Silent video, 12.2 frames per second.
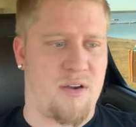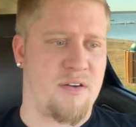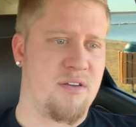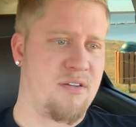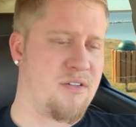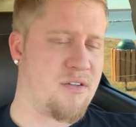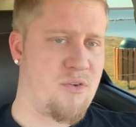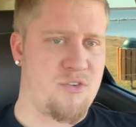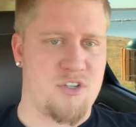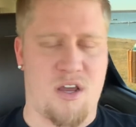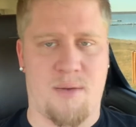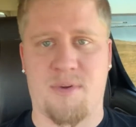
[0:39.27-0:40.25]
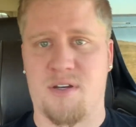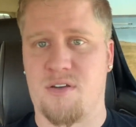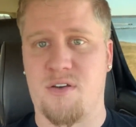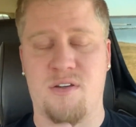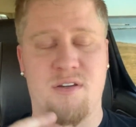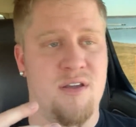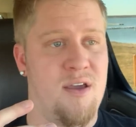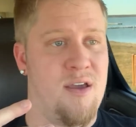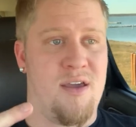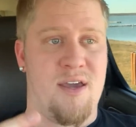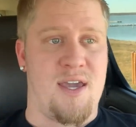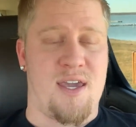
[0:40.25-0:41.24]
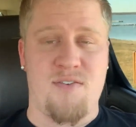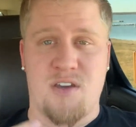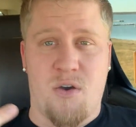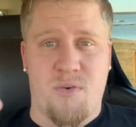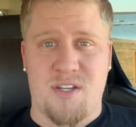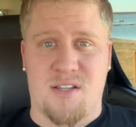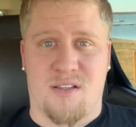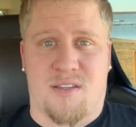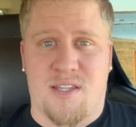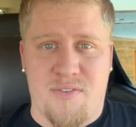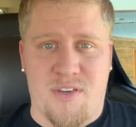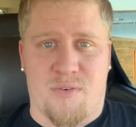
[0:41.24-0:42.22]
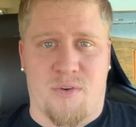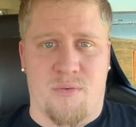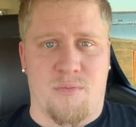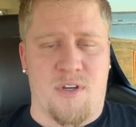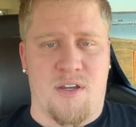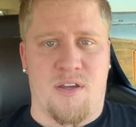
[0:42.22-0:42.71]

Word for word: I couldn't go shopping. Couldn't even go into the living room.